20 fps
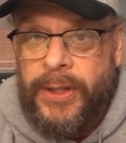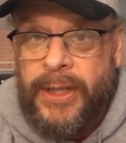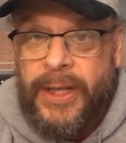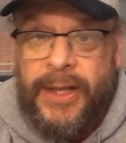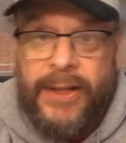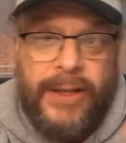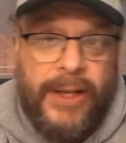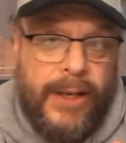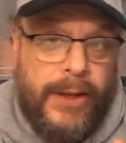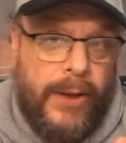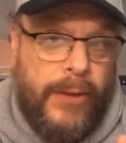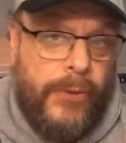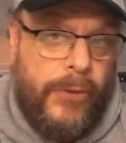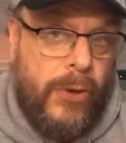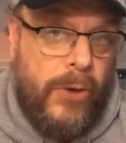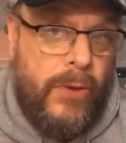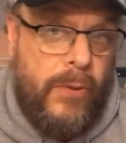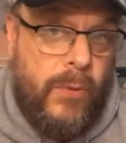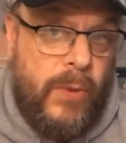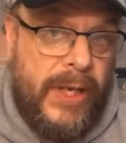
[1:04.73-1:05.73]
Then the
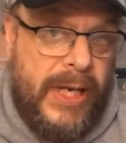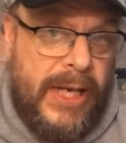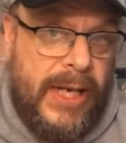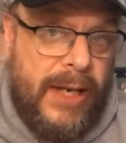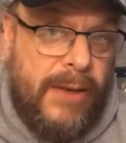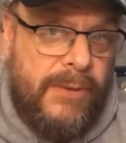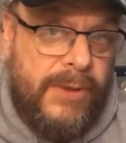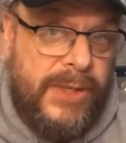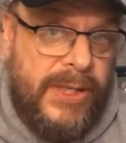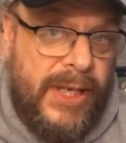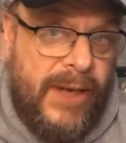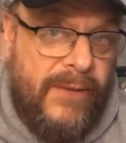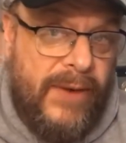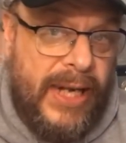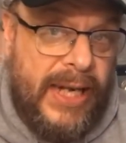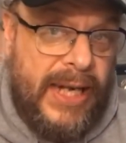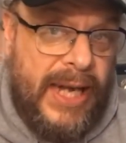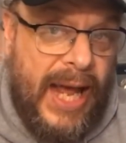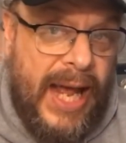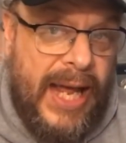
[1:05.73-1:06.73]
third week I was
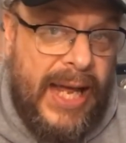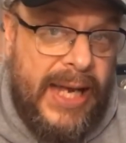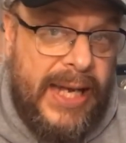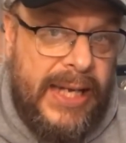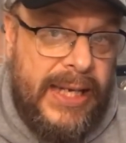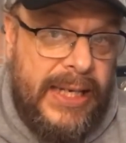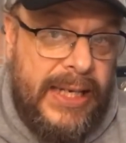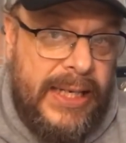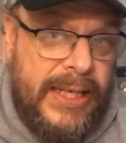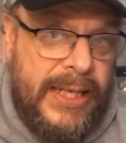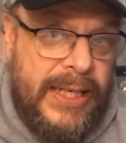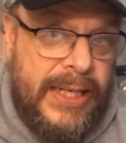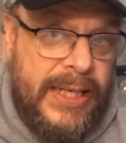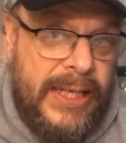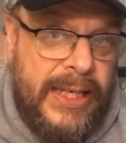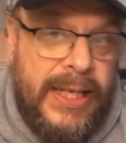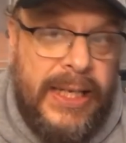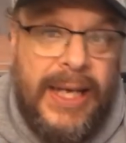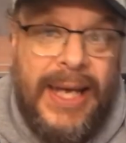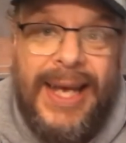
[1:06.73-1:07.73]
7-9.
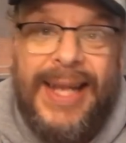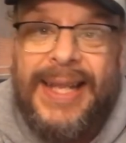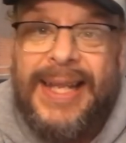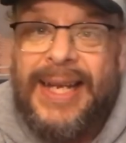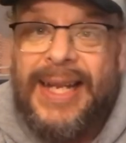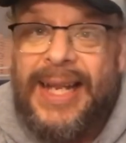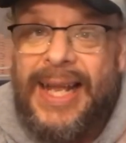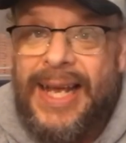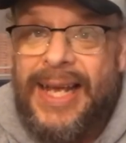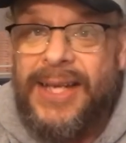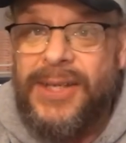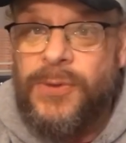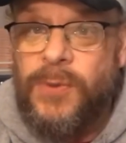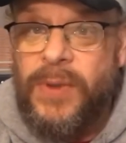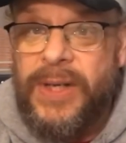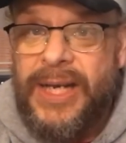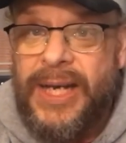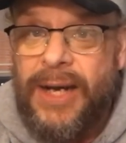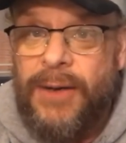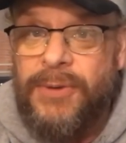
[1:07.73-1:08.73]
And then last
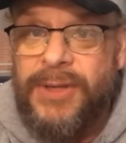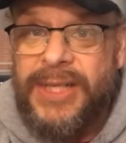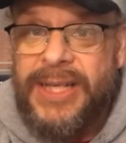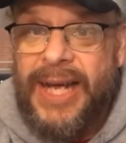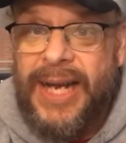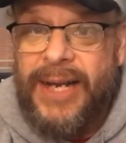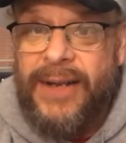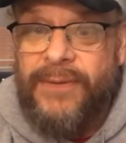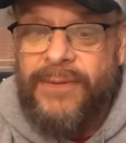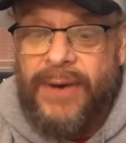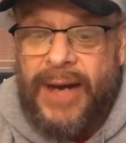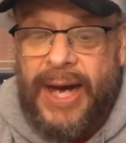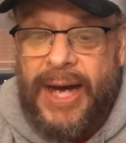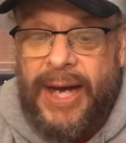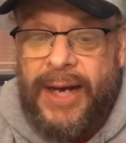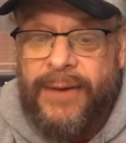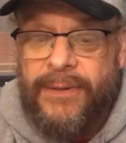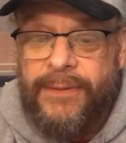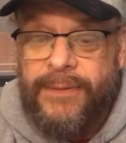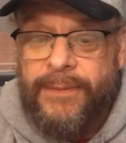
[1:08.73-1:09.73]
week I was 10-5.
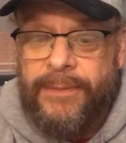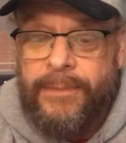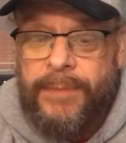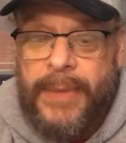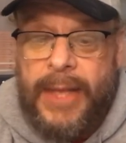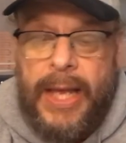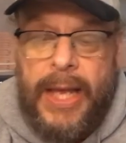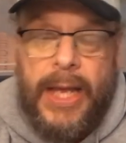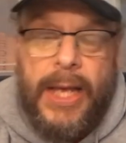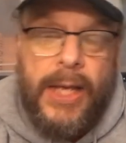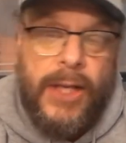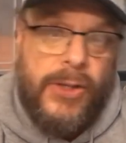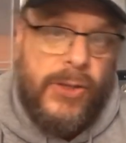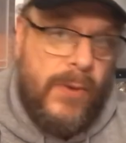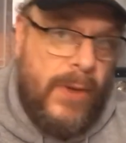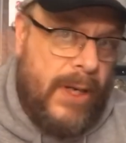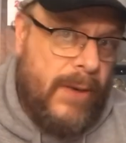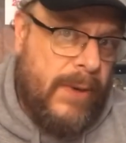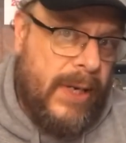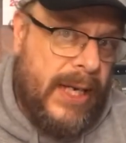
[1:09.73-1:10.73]

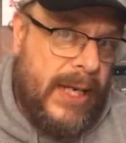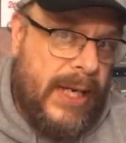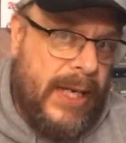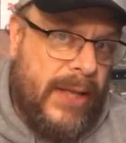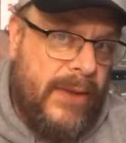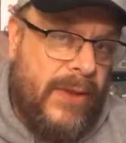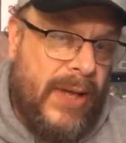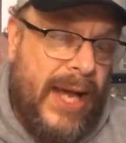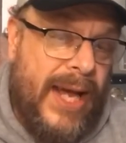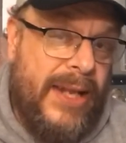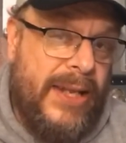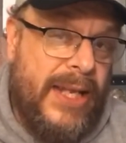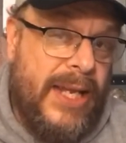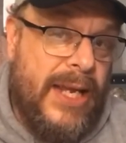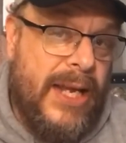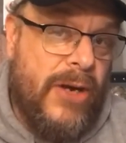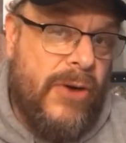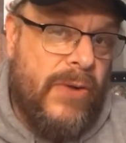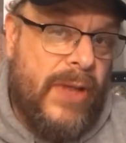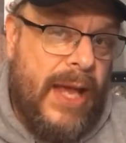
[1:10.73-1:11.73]
So anyway, on the
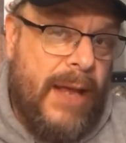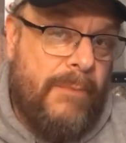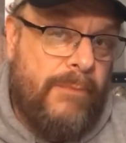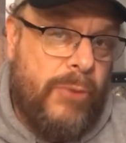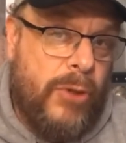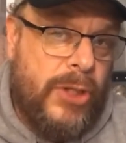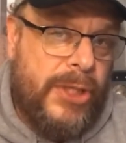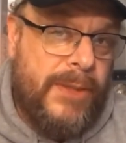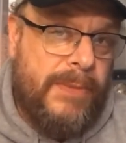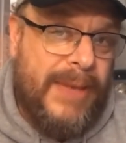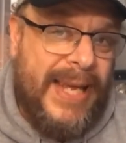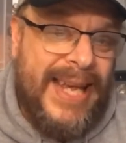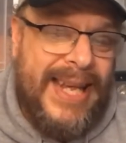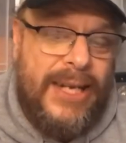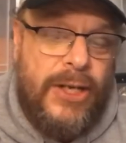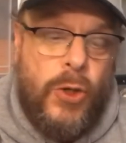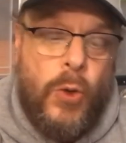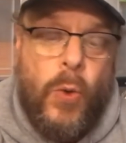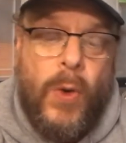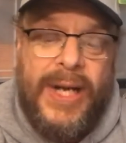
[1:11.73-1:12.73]
year that puts me
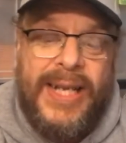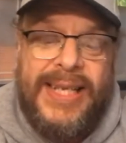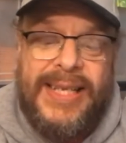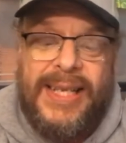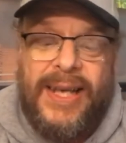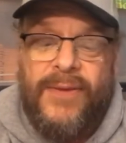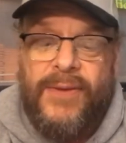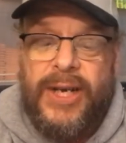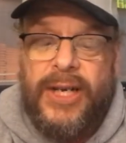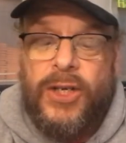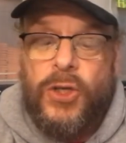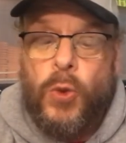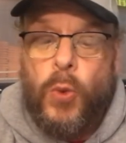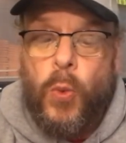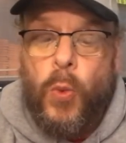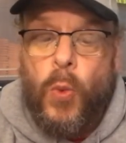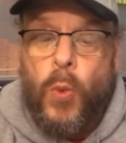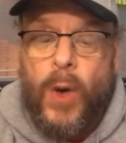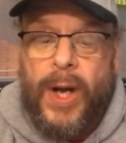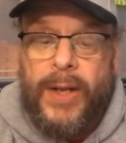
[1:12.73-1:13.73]
at
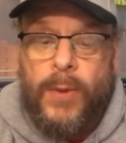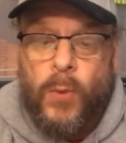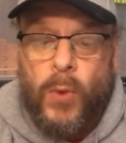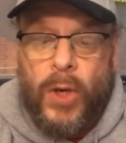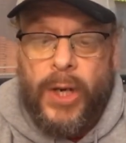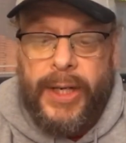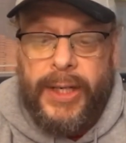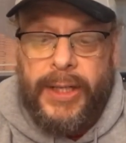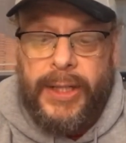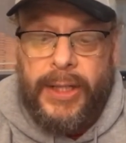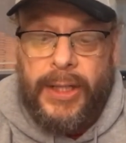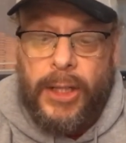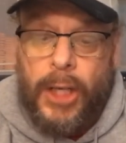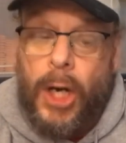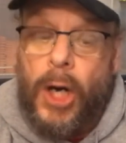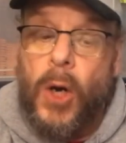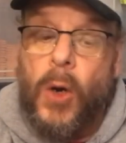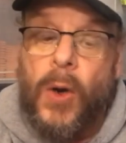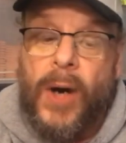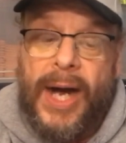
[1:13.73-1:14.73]
27-21.
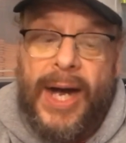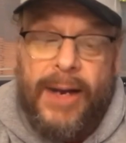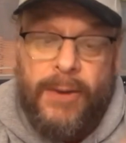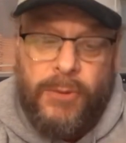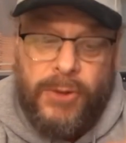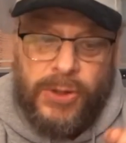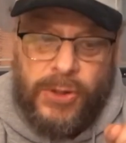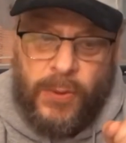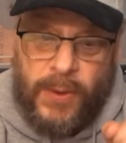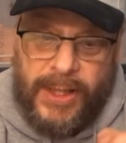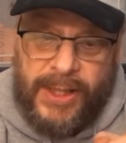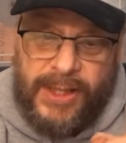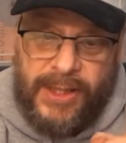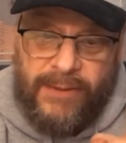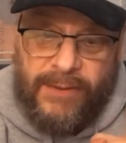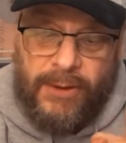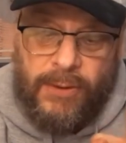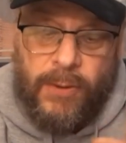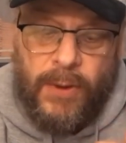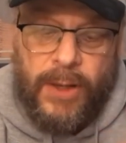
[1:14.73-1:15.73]
No, I was
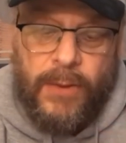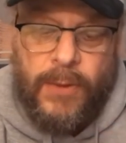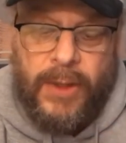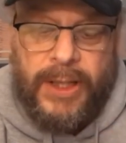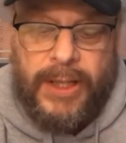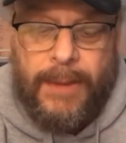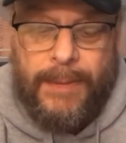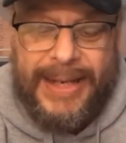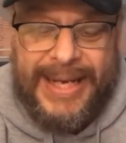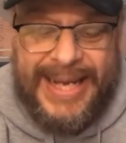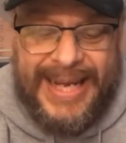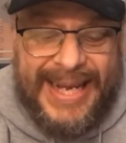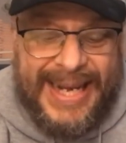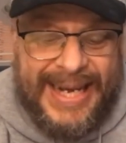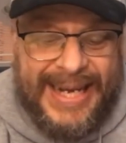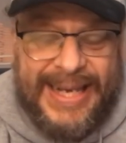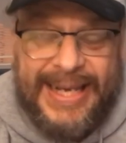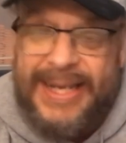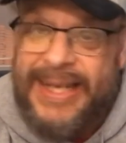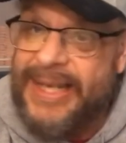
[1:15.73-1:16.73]
27-21 coming
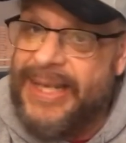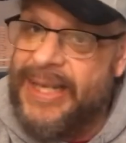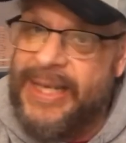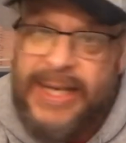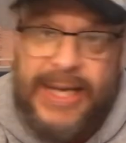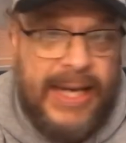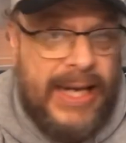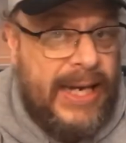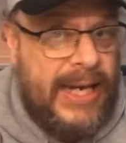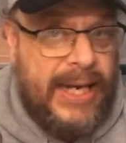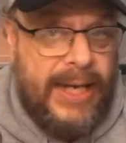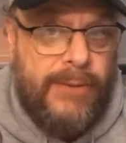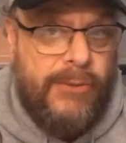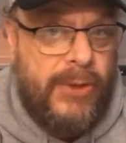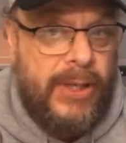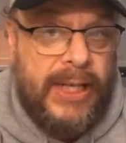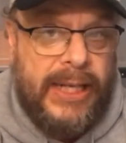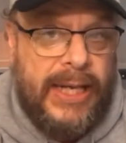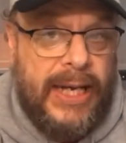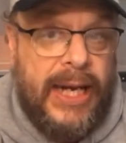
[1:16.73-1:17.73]
in. I
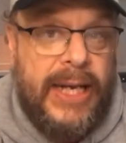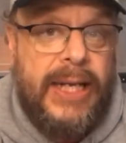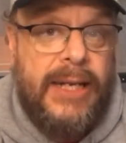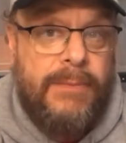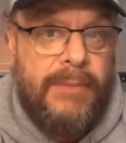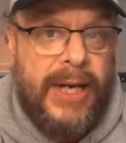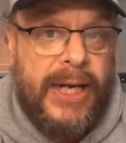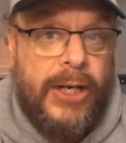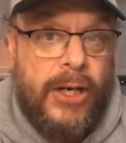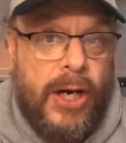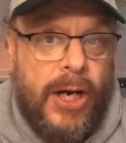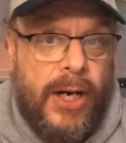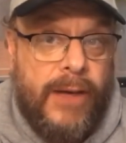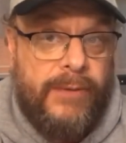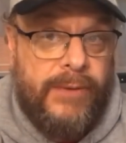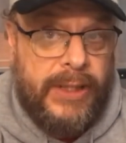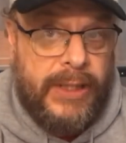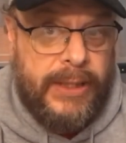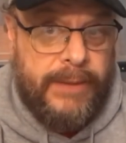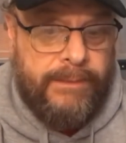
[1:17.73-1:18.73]
need my
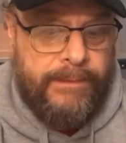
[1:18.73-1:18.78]
coffee.